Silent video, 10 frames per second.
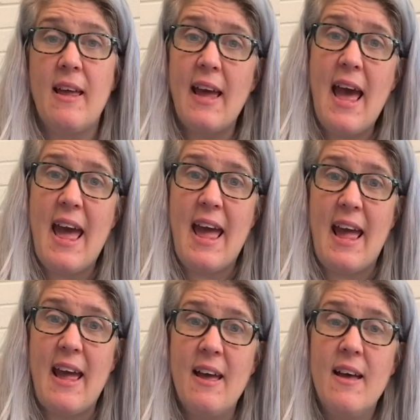
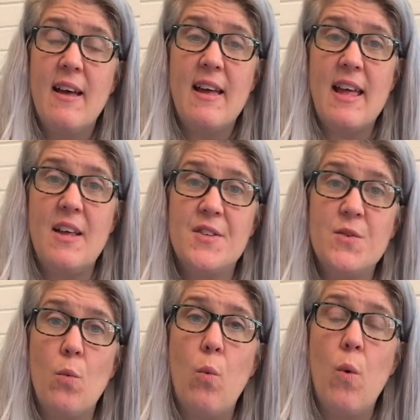gay is
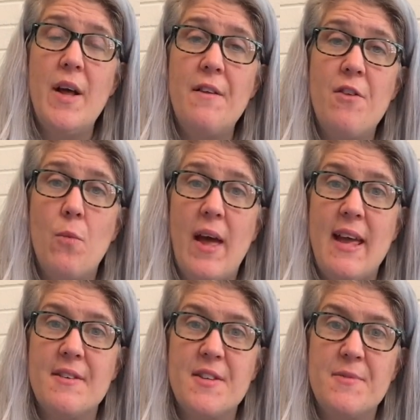one of the
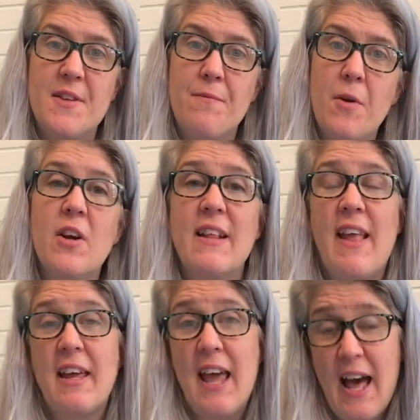ways of subverting
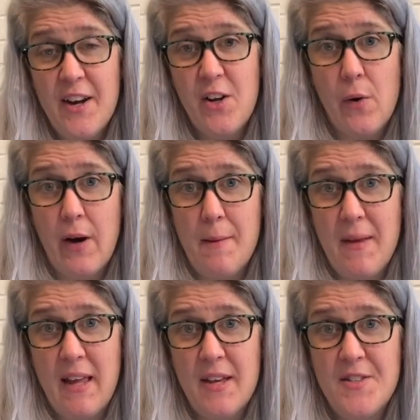that category
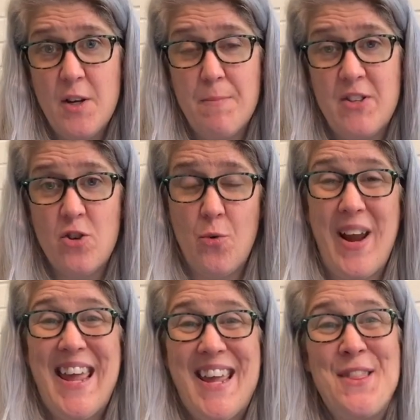because you're
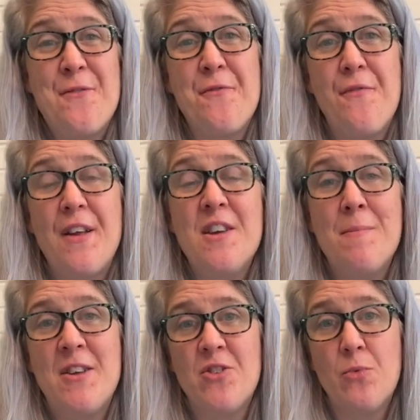betraying the
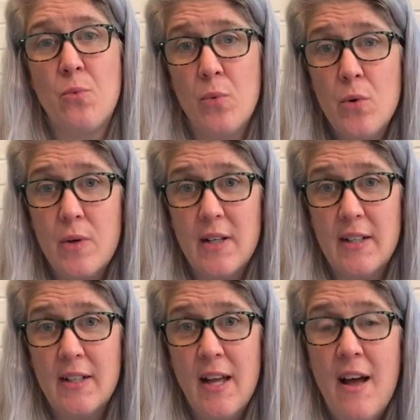fundamental
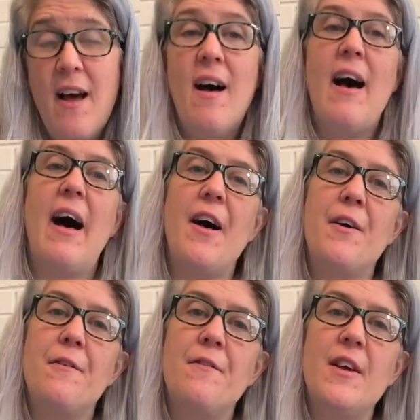rule
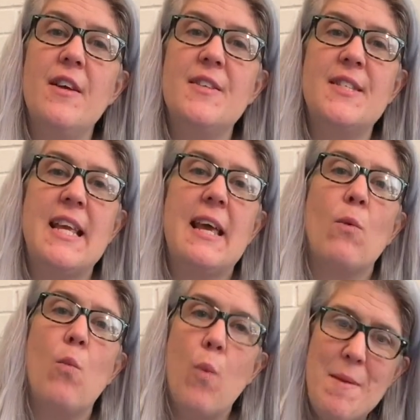of
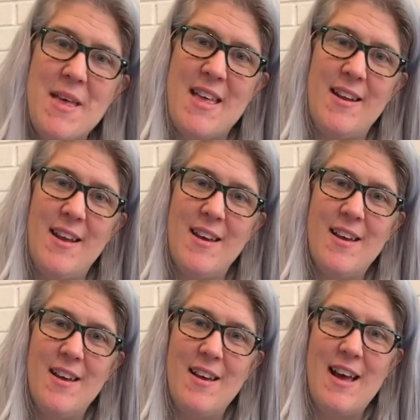seeing women
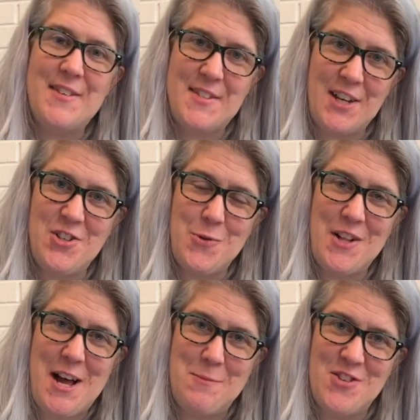as sexual
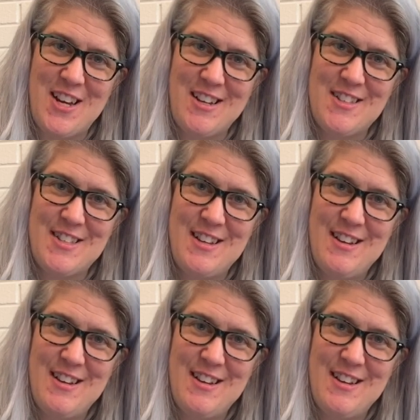objects.